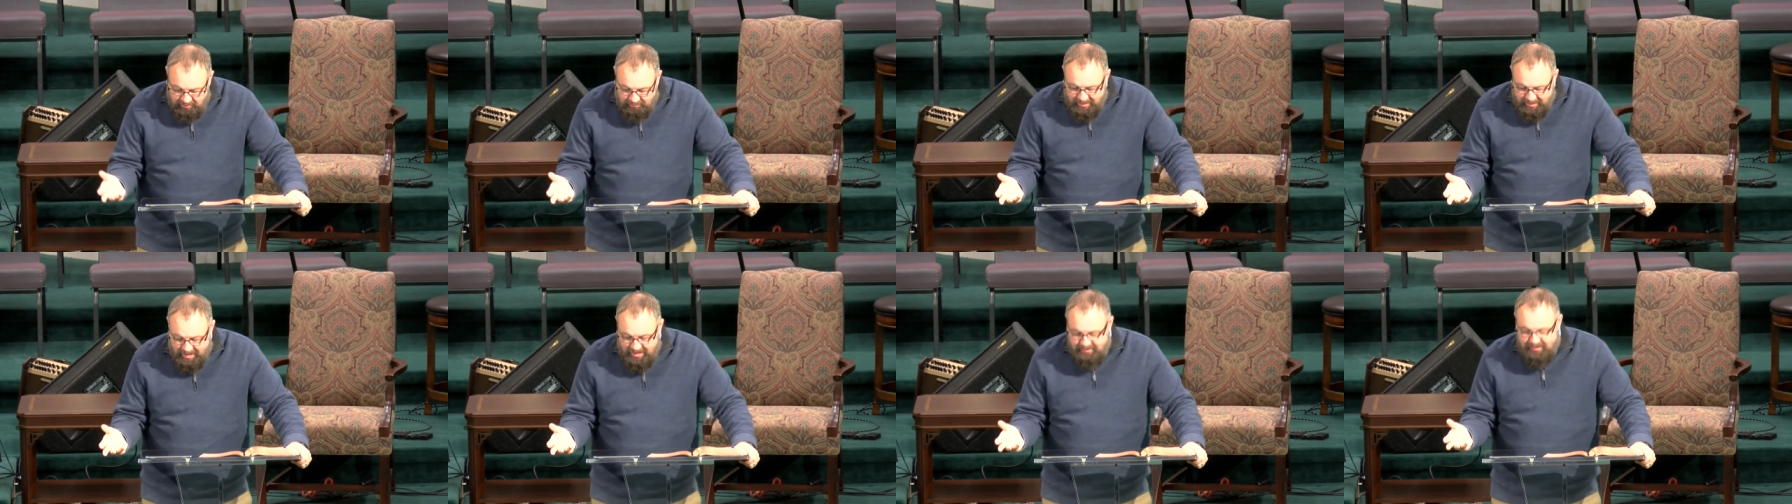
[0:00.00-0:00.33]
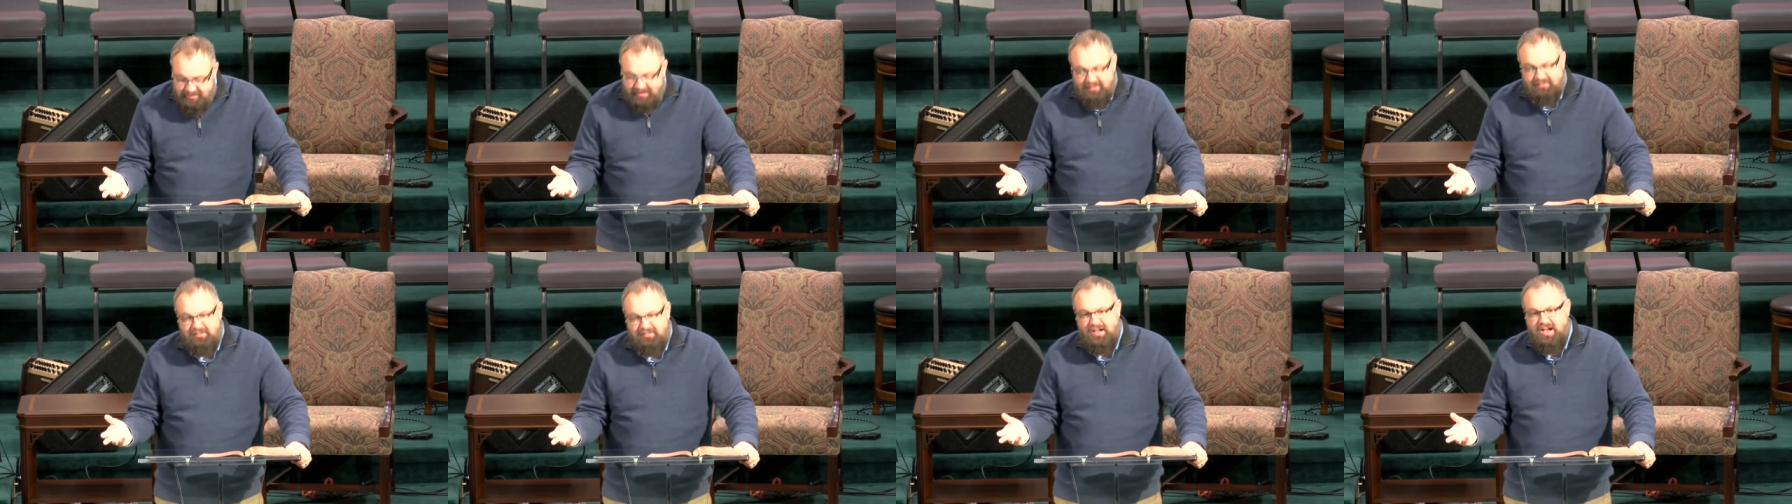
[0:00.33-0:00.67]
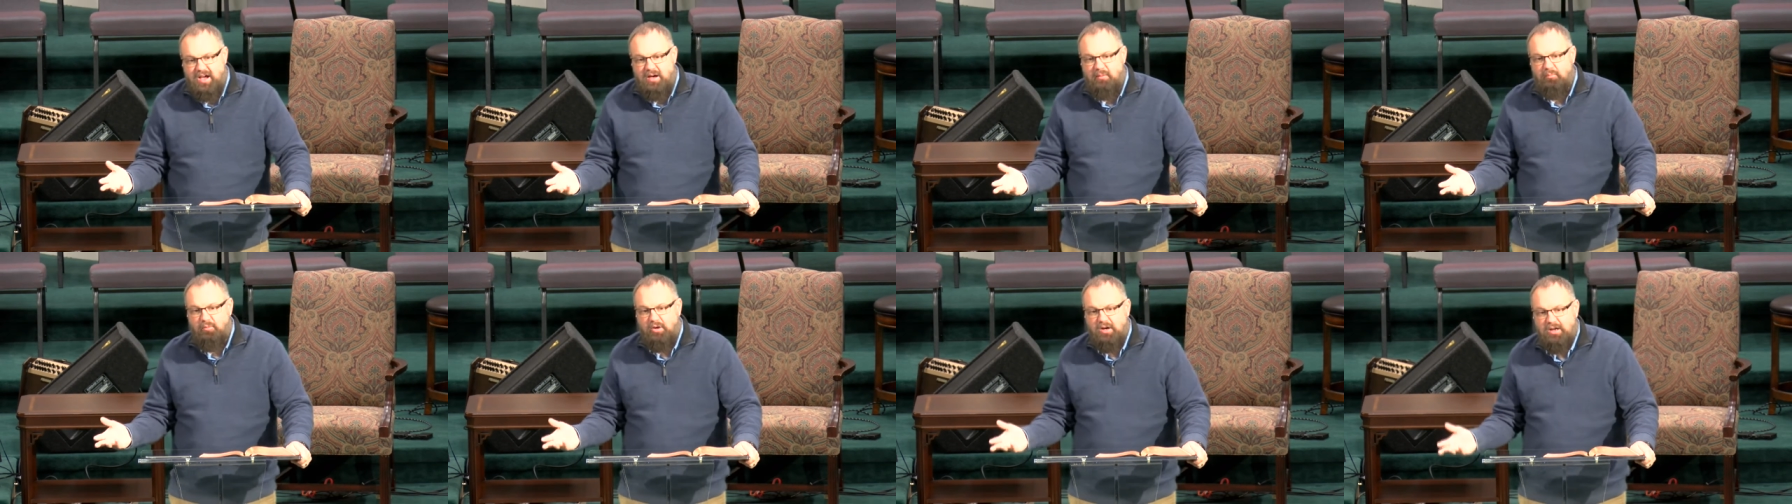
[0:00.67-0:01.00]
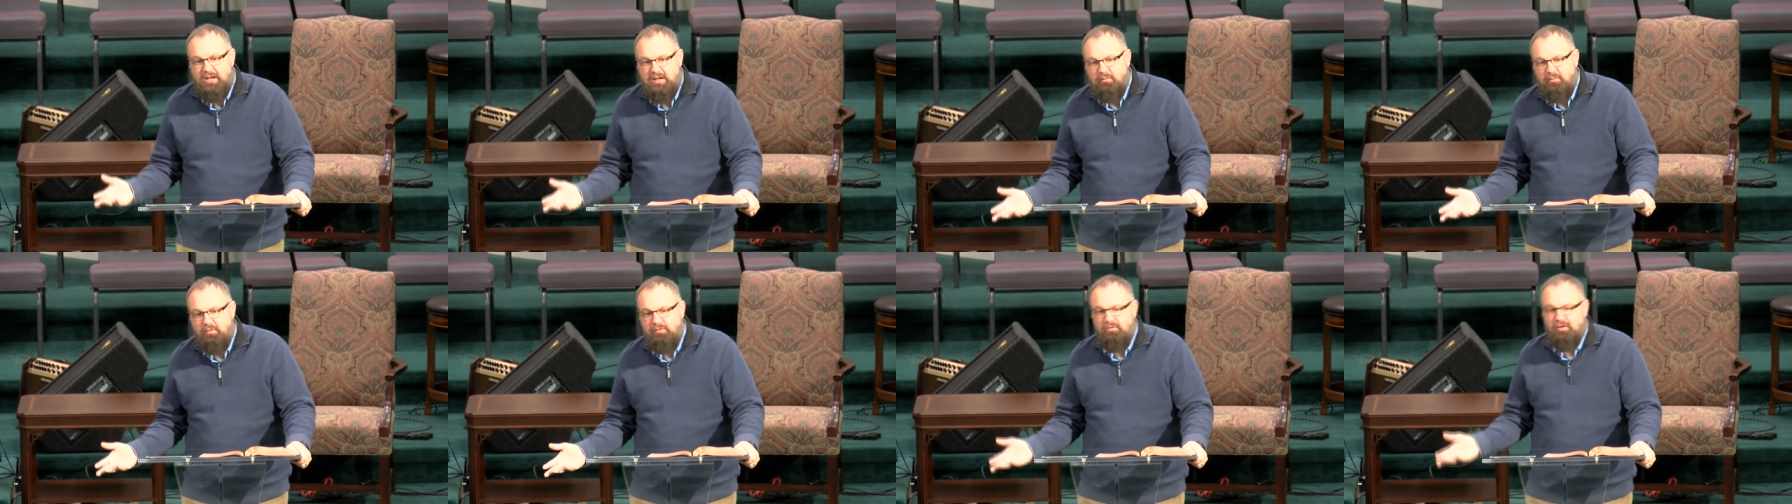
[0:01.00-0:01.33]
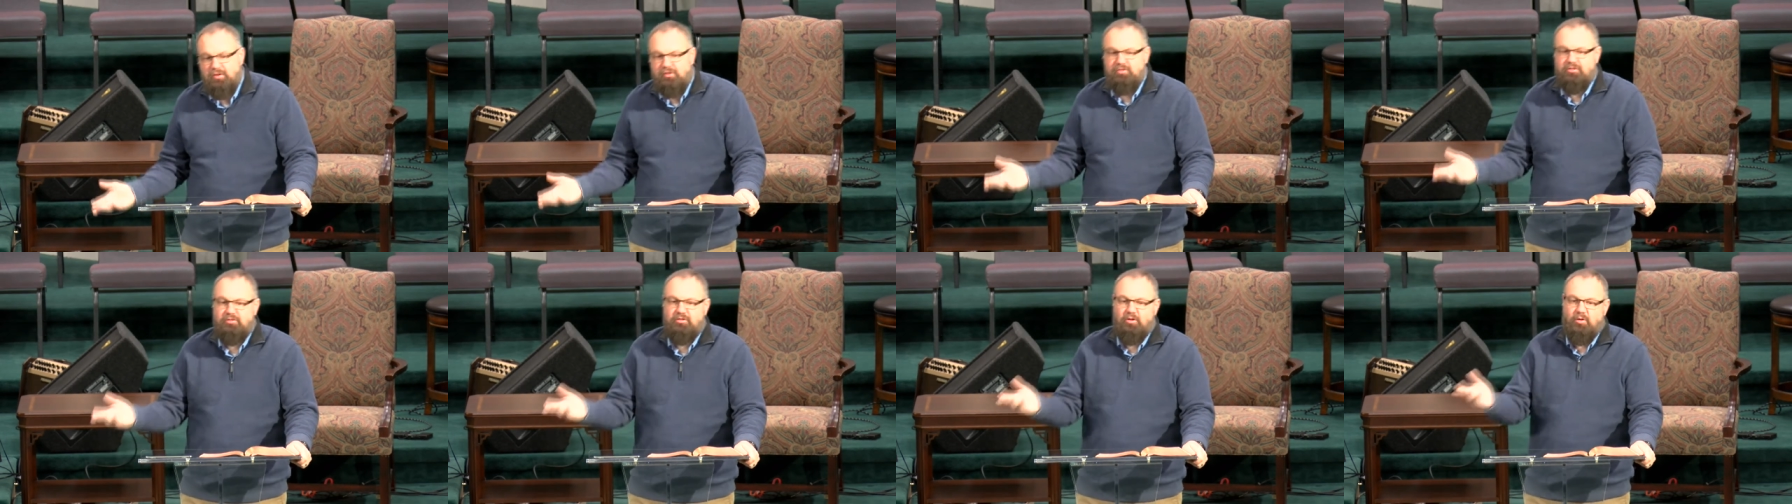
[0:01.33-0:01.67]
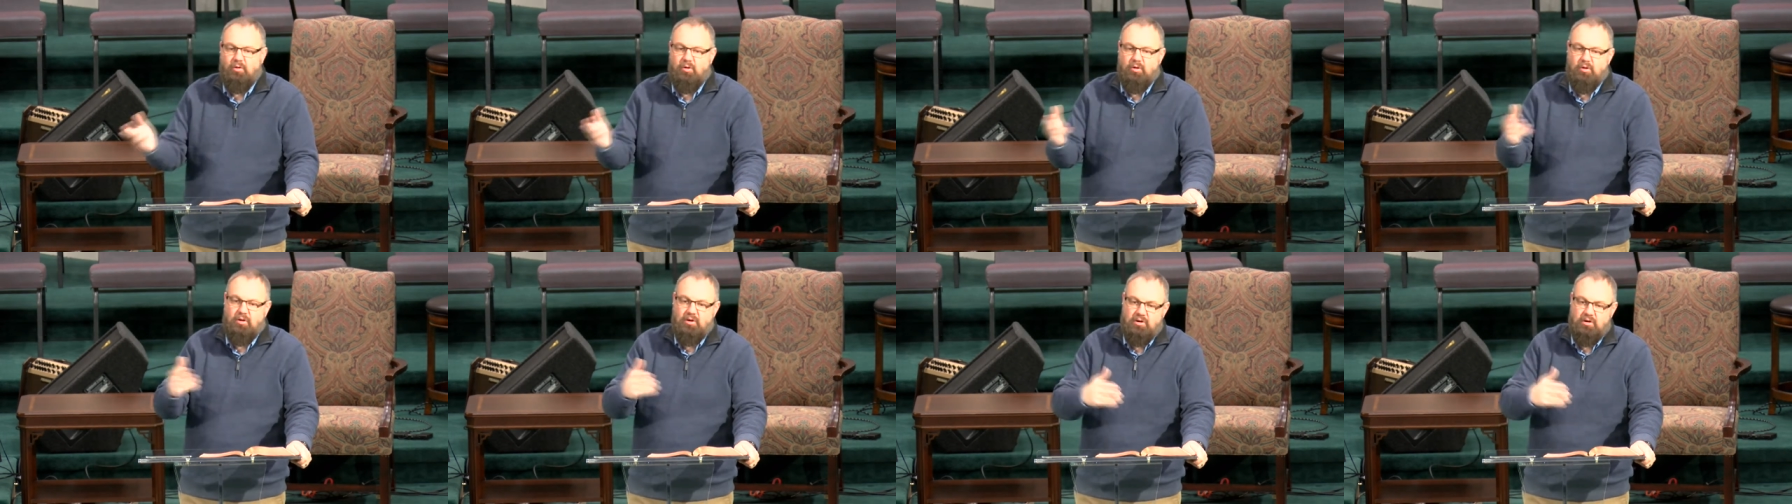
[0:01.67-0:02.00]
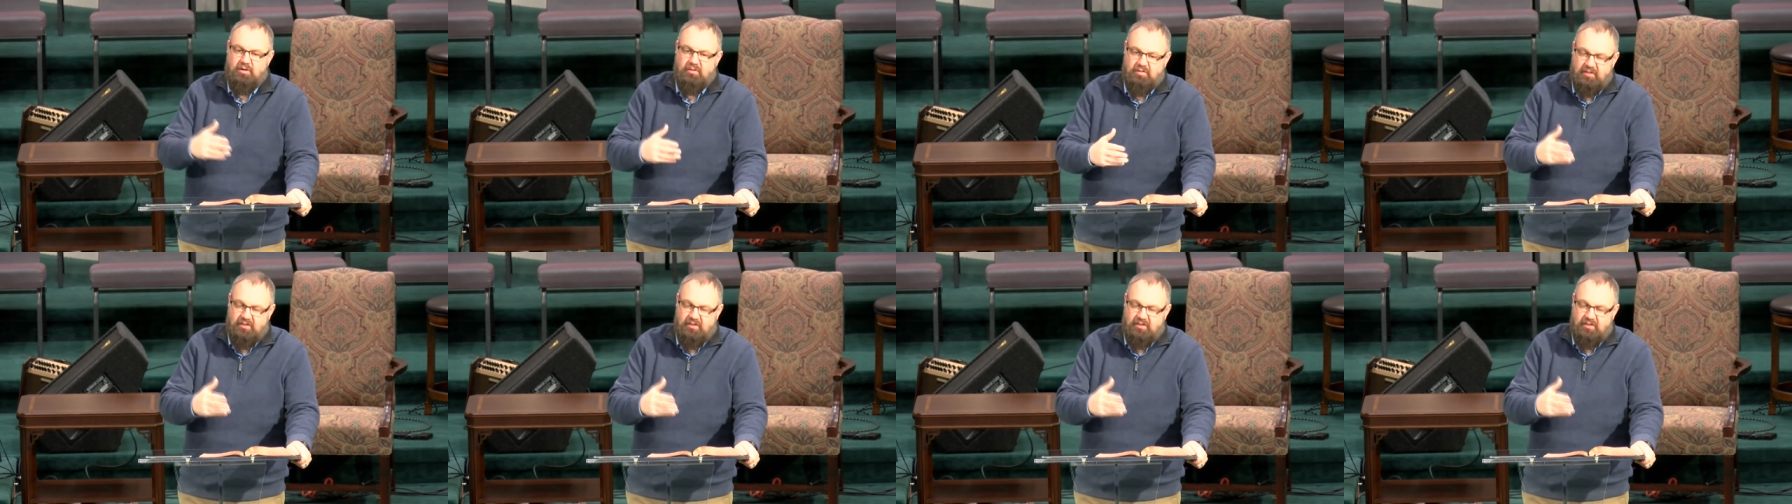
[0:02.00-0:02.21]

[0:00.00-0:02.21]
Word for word: about that time where he would restore